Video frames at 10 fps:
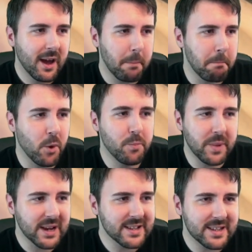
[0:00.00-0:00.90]

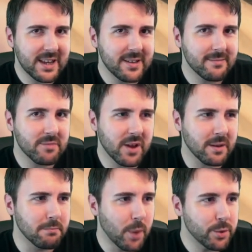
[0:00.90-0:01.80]
mobility,
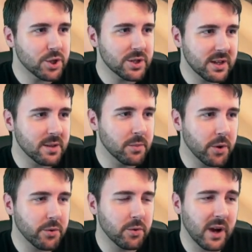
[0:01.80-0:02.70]
like motion in the
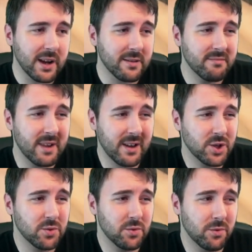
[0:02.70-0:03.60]
model, and
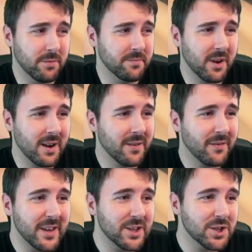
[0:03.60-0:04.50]
natural kind of
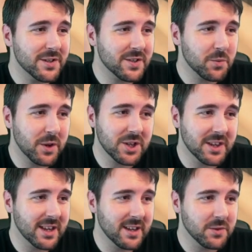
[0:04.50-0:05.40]
features, which I
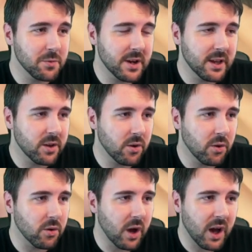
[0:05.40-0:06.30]
think is really
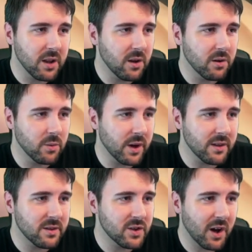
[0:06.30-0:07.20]
cool, along with
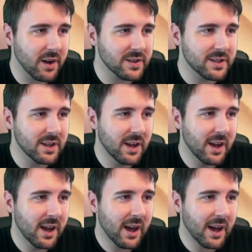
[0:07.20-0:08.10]
just
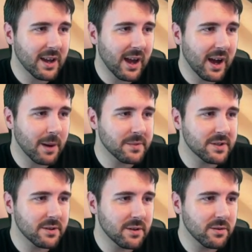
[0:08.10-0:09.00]
an
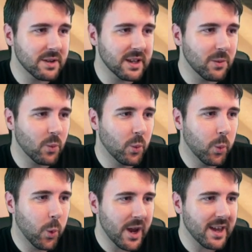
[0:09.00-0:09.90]
absolutely
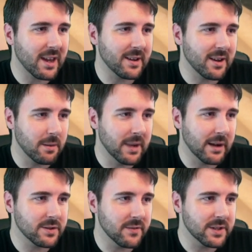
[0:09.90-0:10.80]
wicked
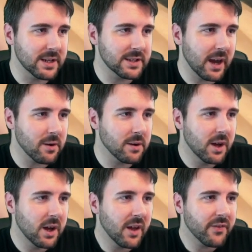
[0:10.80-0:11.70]
amount of detail.
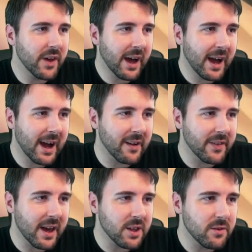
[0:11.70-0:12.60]
The hat
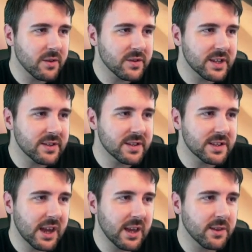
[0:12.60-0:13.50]
there, you can see the
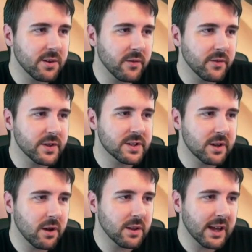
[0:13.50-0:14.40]
teeth on the
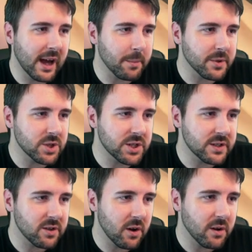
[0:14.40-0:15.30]
skull cap that she's
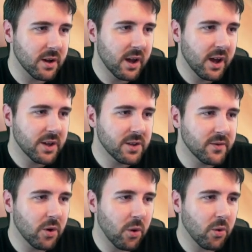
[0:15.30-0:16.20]
got. You've
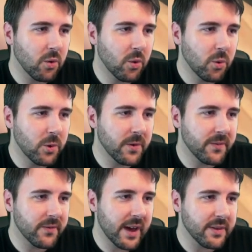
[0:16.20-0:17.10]
got all the
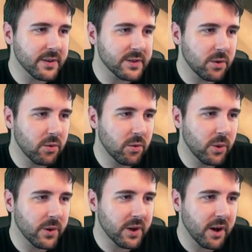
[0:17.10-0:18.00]
feathers, all
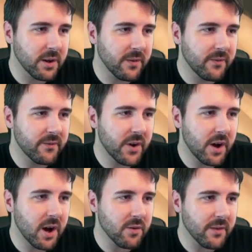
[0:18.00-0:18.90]
the kind of
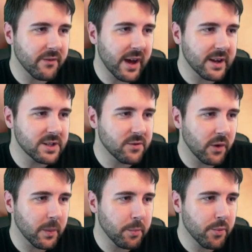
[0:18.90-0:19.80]
fur effect. You've
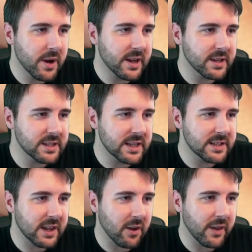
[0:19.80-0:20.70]
got the brilliant
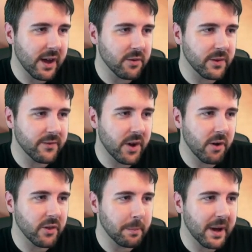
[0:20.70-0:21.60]
detail there on the fur
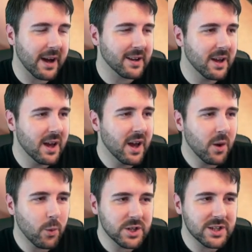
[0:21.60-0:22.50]
on the back,
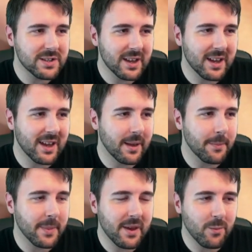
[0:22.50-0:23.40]
which is
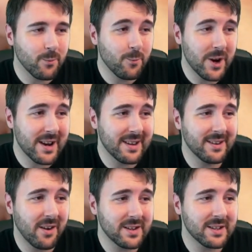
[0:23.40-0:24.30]
really
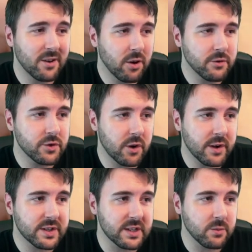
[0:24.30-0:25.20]
nicely
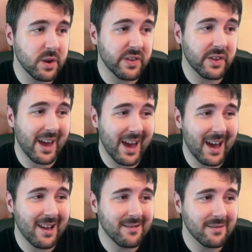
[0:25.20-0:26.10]
contrasted with the
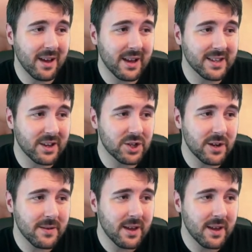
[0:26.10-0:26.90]
hair texture,